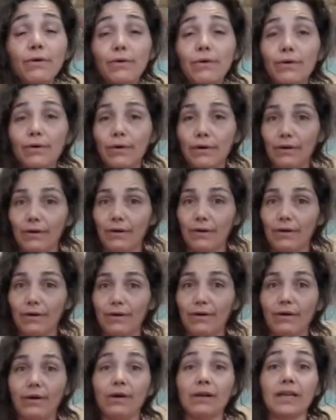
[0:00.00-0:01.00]

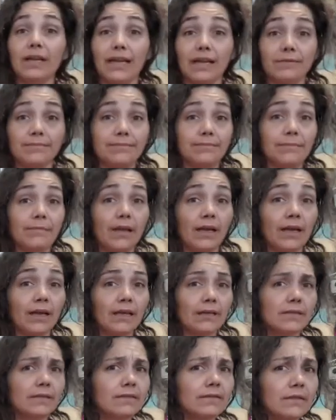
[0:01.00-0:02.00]
Oh, okay. I
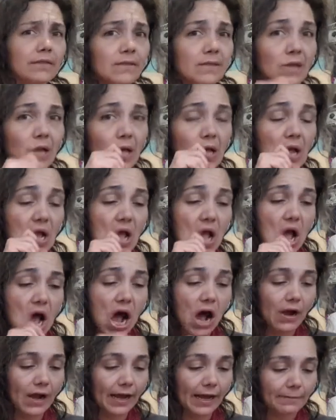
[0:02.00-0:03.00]
can do this.
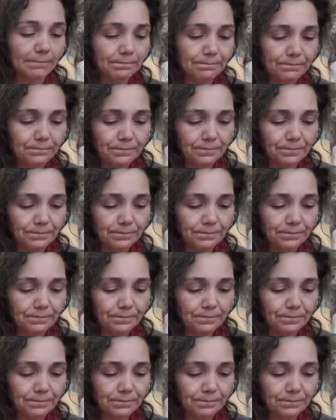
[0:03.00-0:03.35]
Okay.